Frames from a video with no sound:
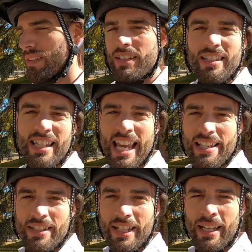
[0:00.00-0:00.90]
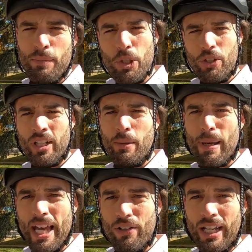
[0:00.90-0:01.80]
this thing has a motor and a
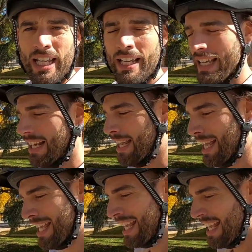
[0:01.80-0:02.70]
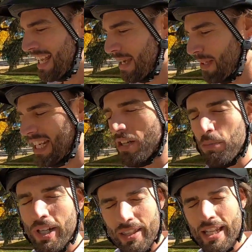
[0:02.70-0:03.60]
battery, and I'm getting out of
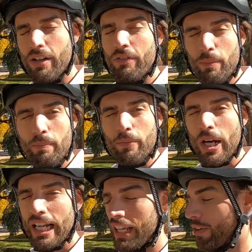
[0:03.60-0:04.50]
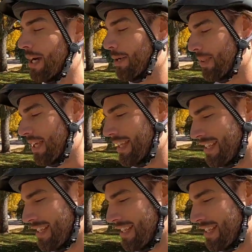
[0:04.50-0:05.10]
breath now from riding it around without the